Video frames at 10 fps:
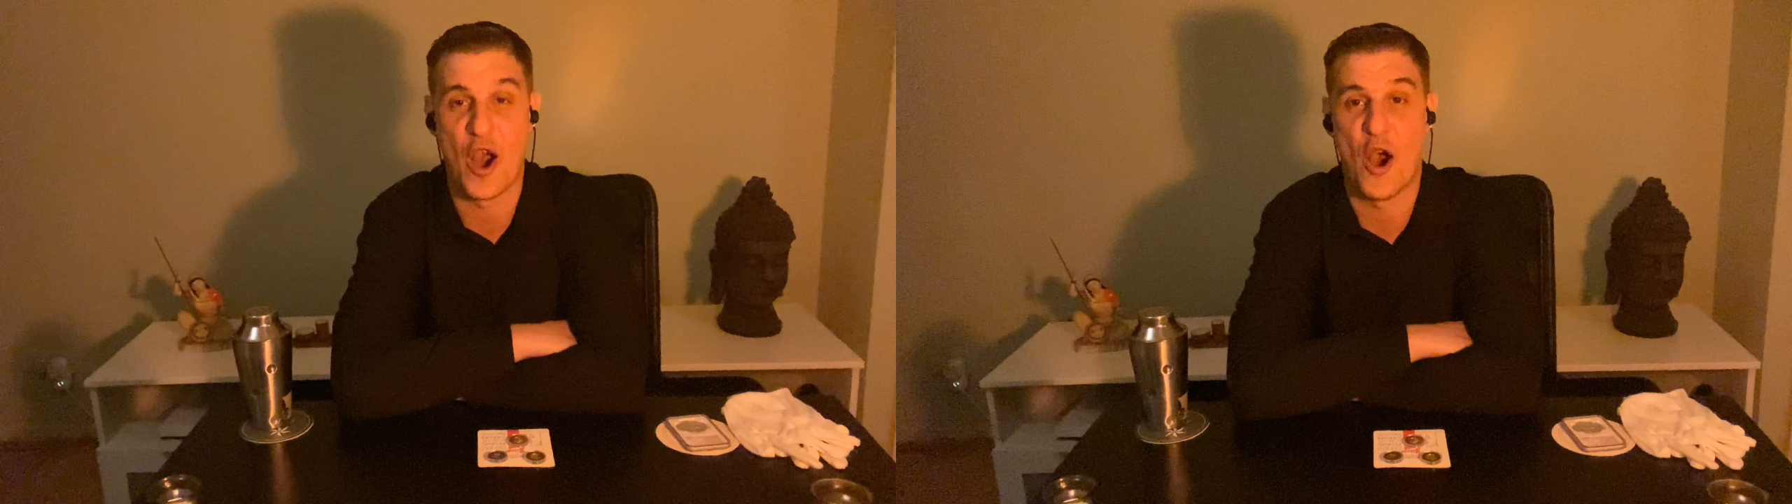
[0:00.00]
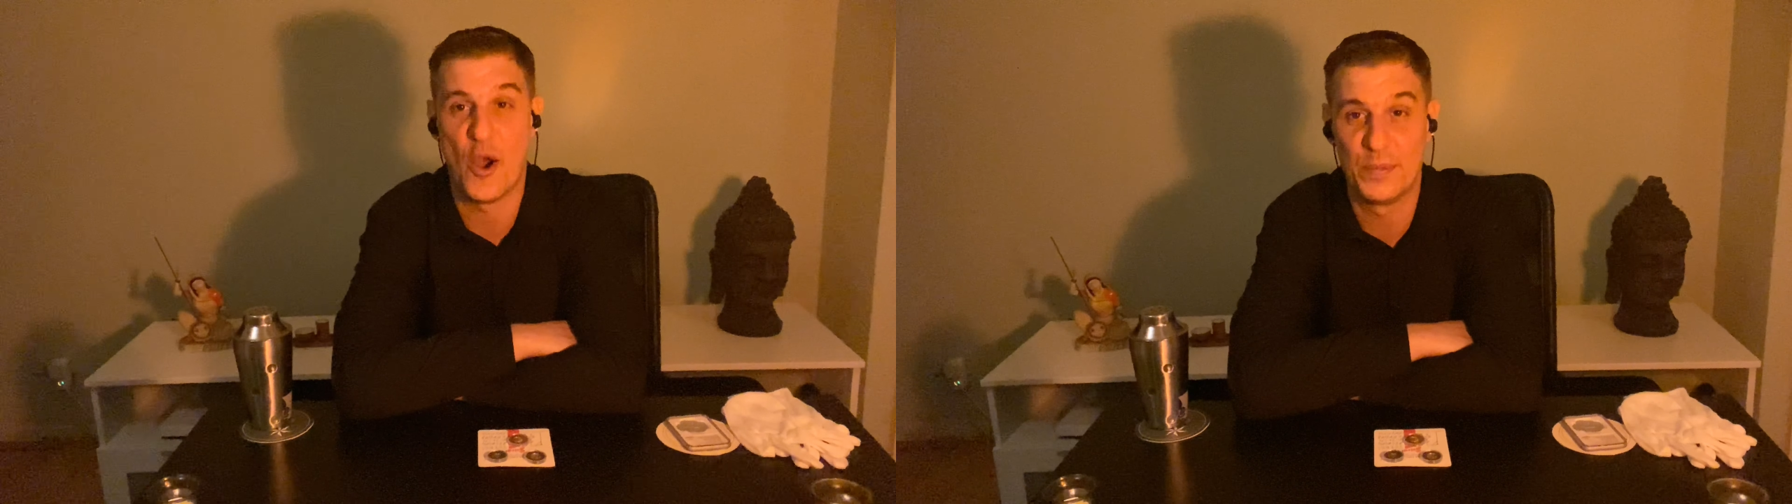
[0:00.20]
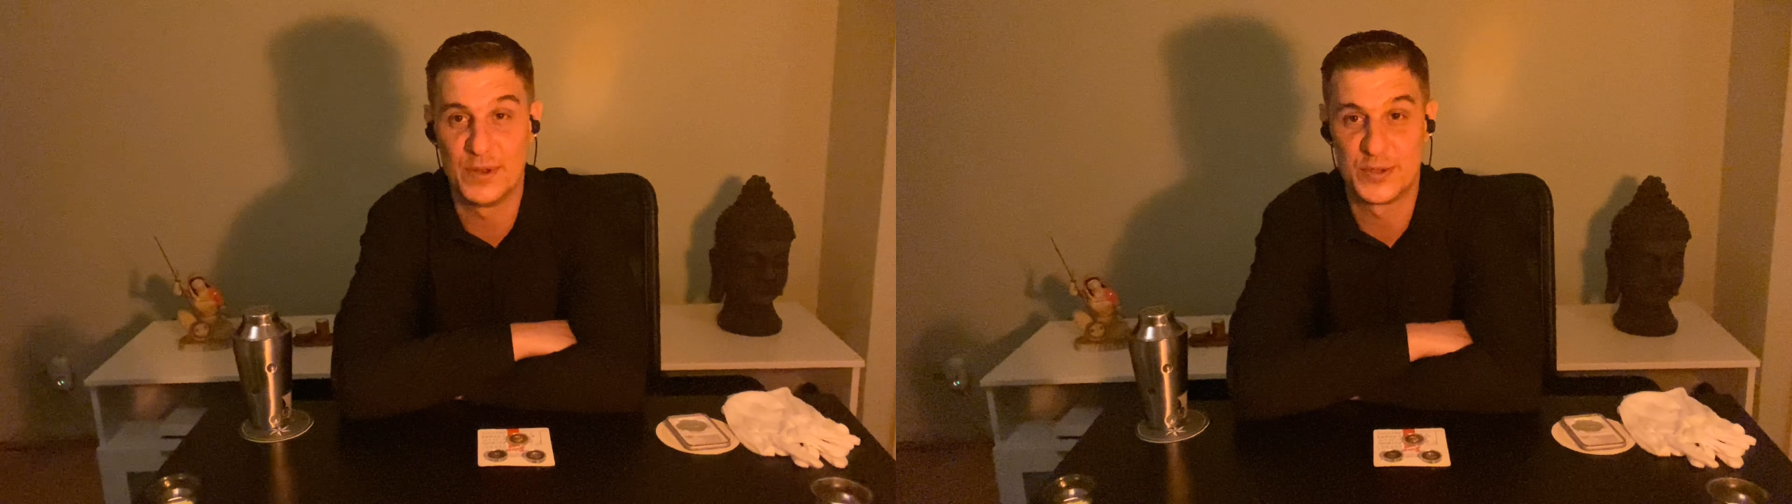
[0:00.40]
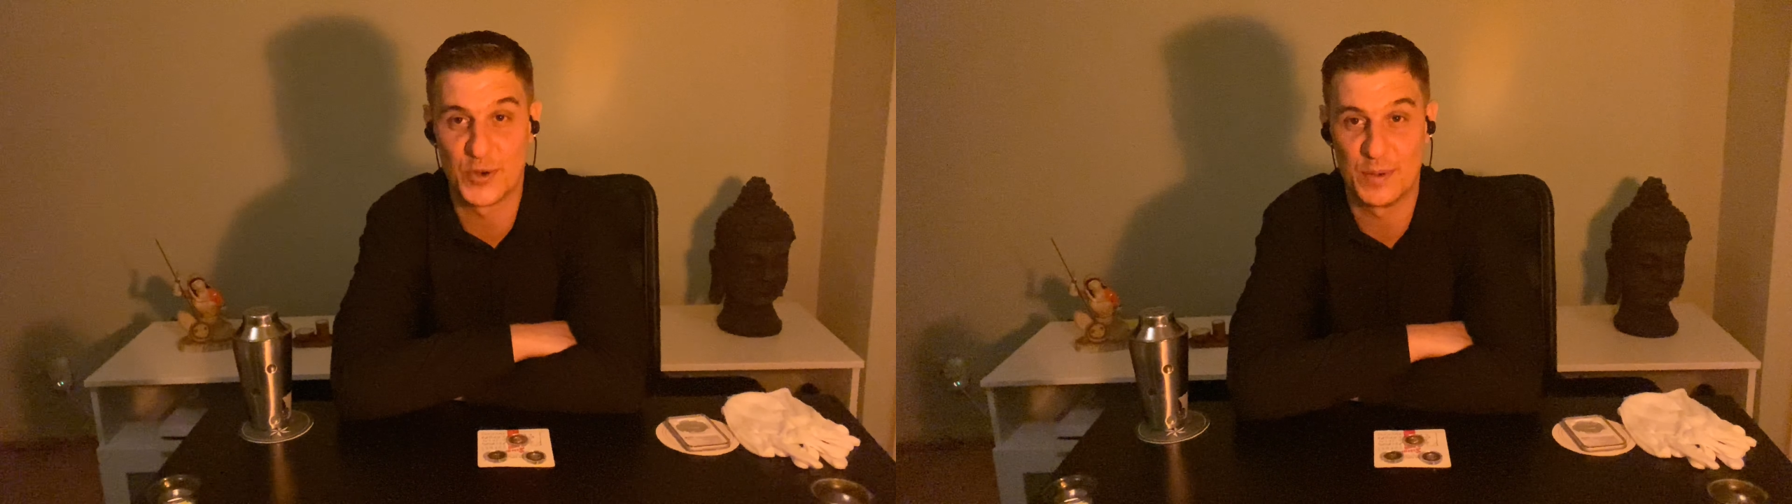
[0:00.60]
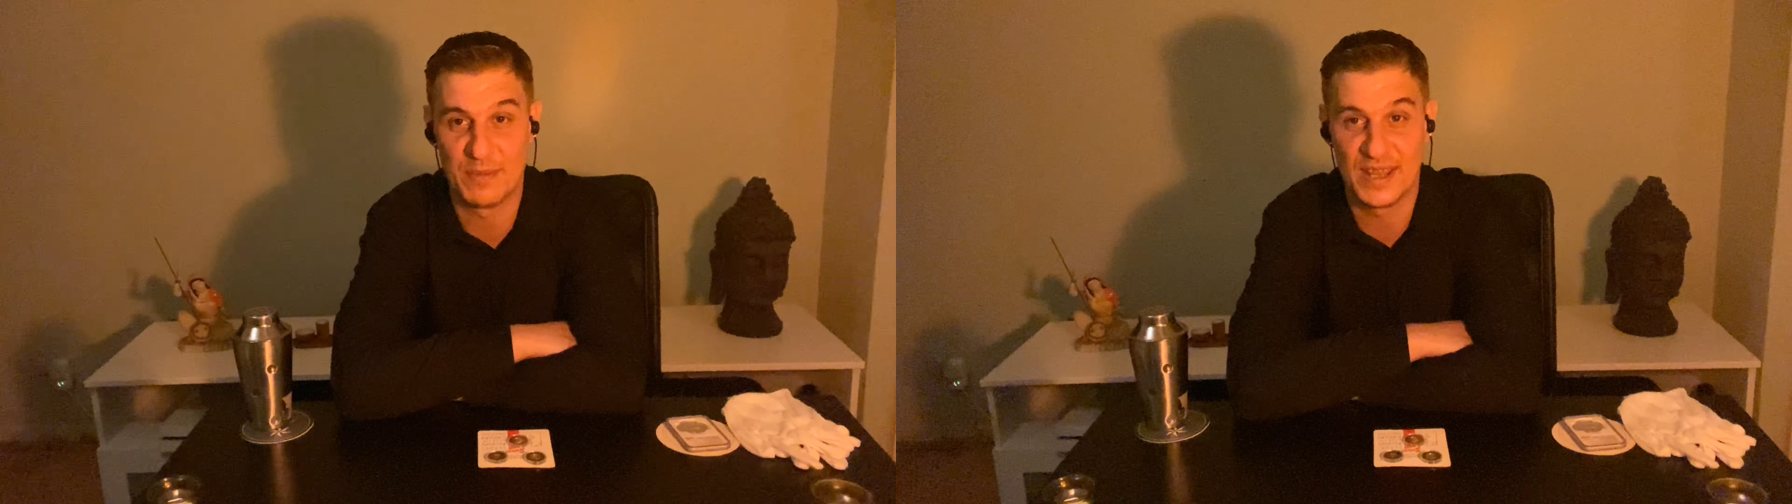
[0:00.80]
I hope you
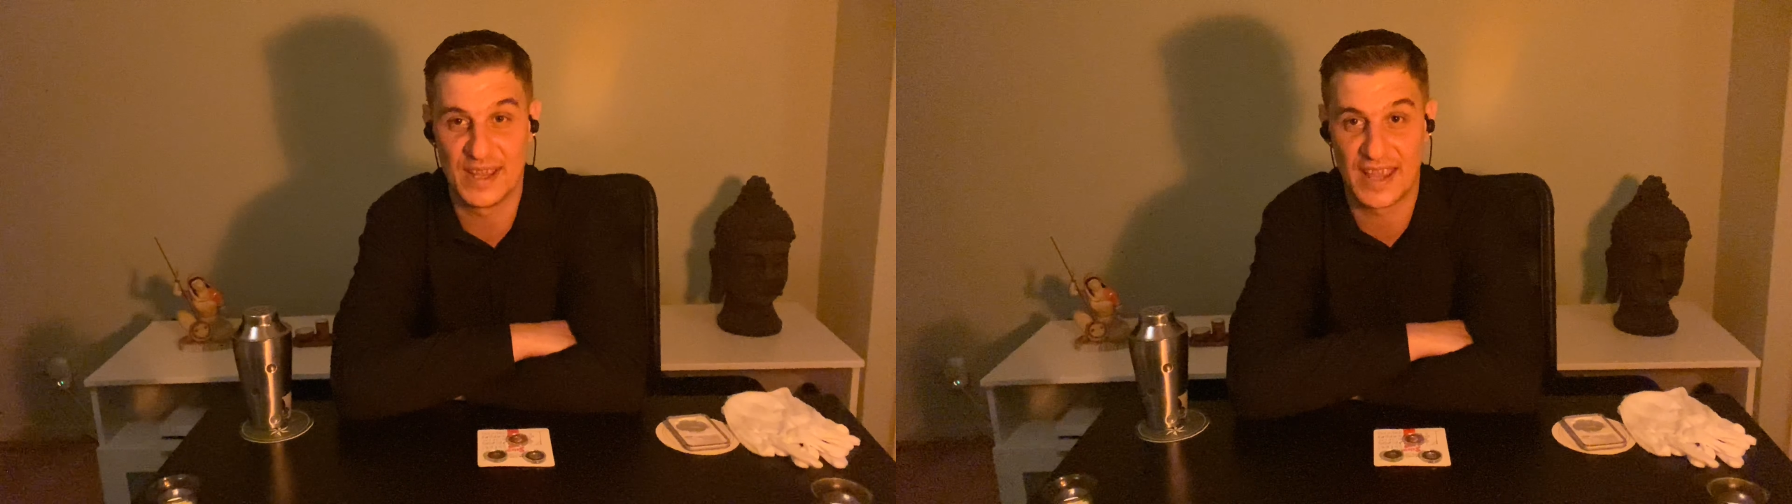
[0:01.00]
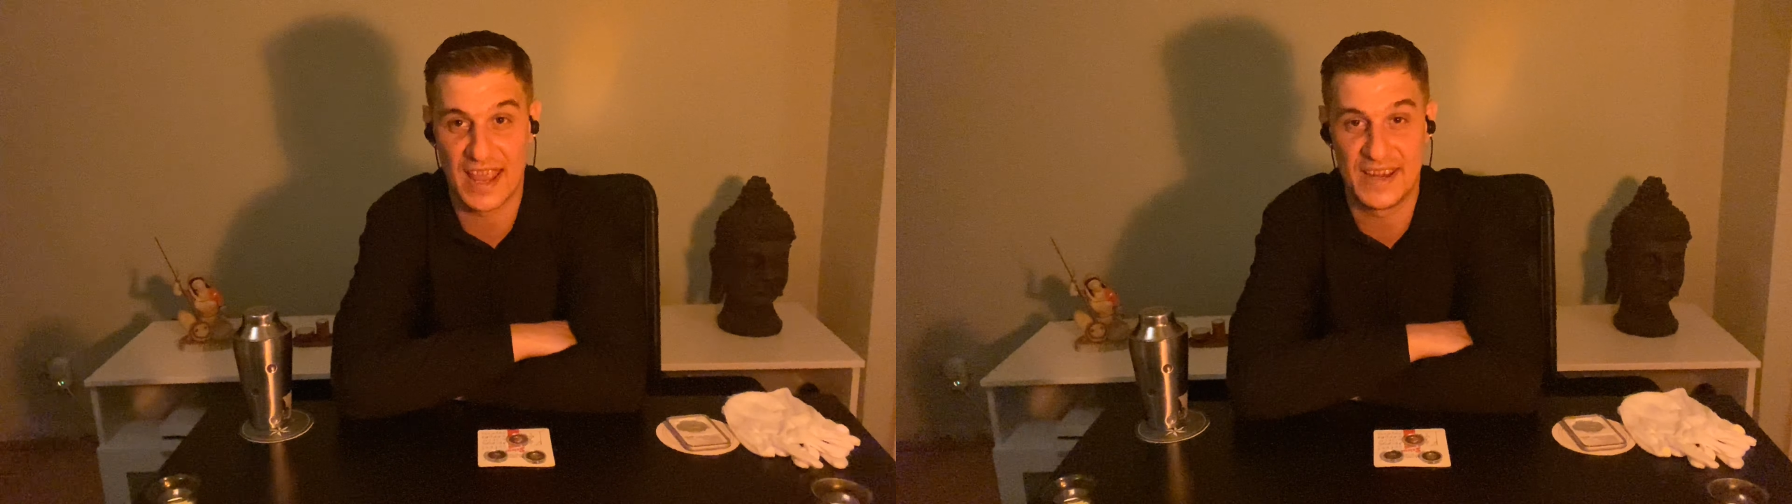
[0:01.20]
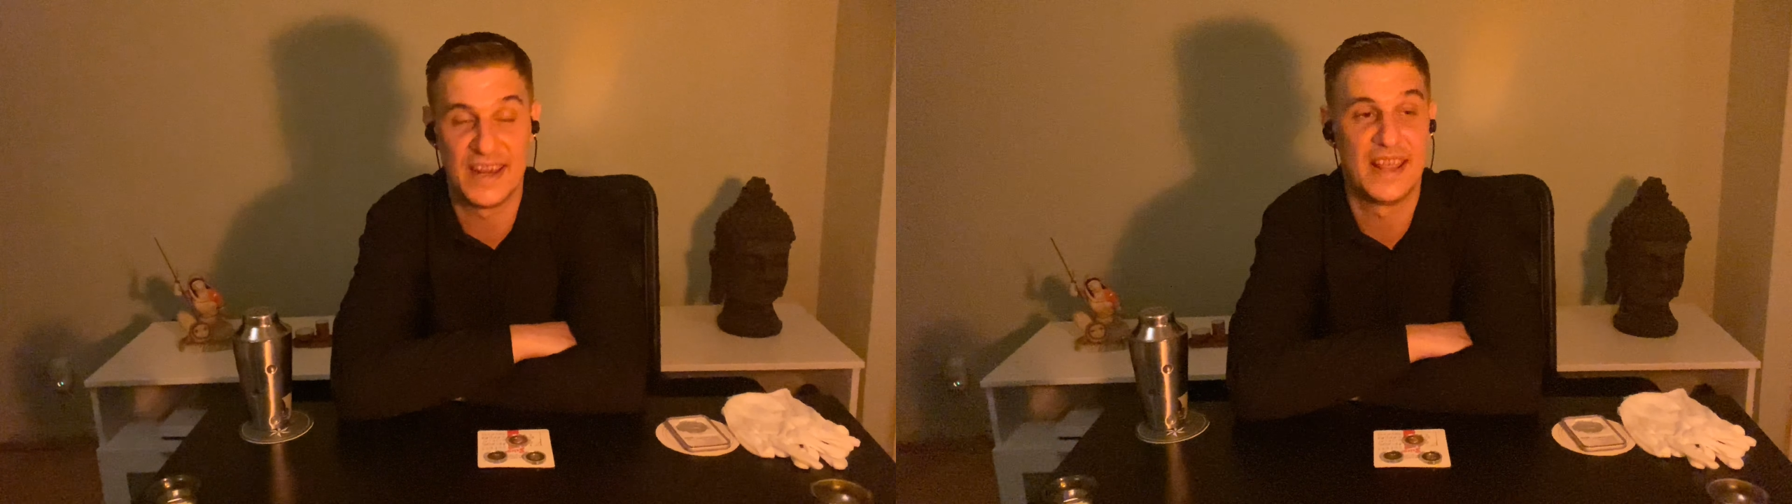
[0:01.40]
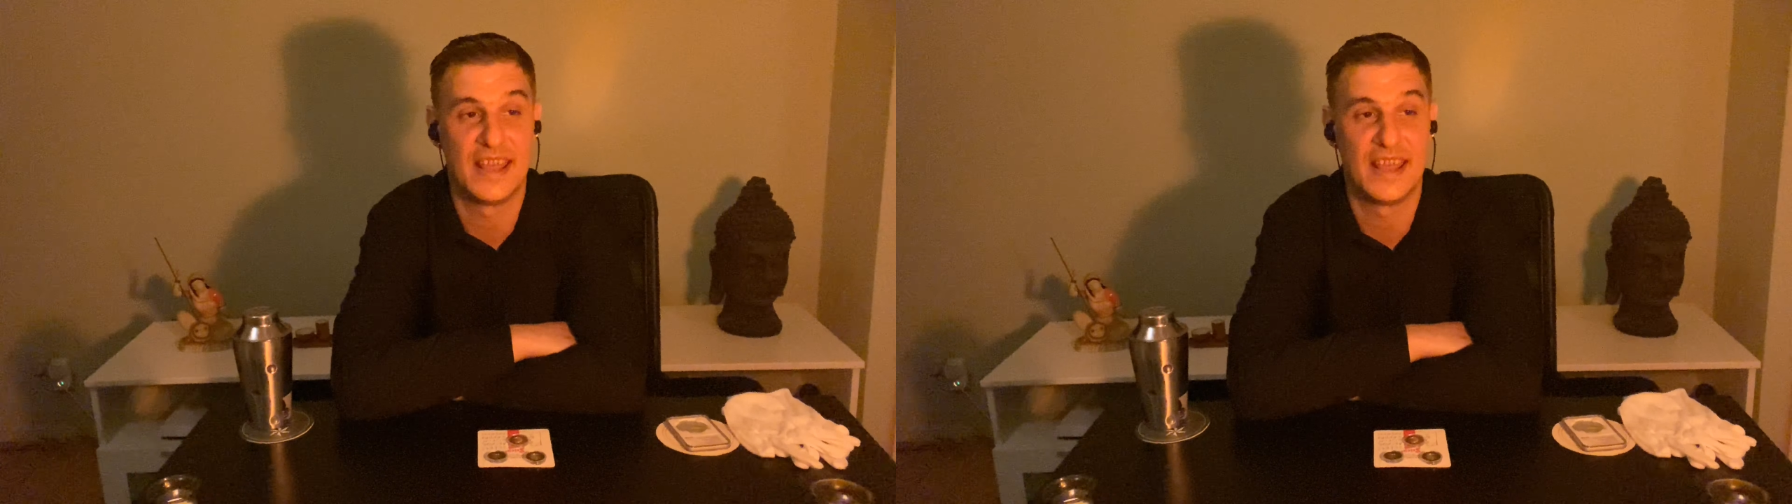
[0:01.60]
join me again